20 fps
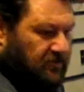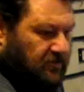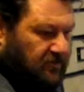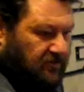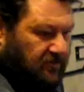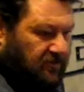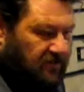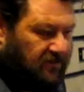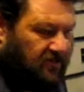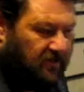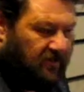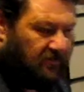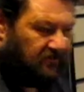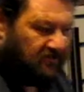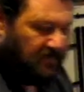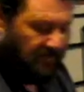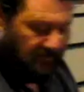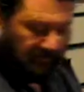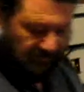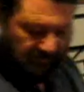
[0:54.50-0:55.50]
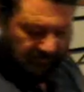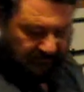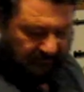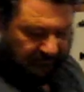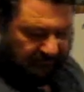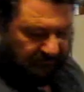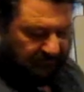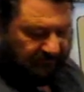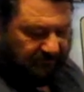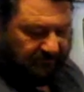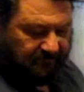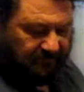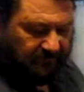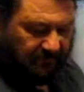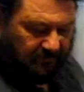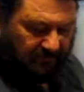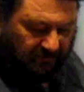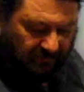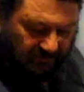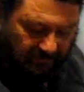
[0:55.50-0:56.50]
details out on it.
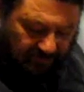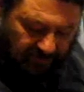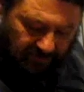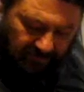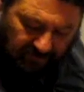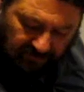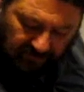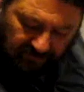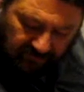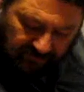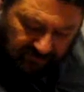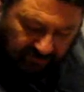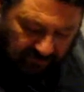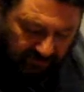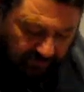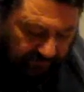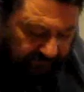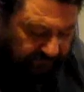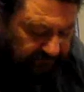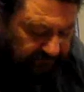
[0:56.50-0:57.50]
So,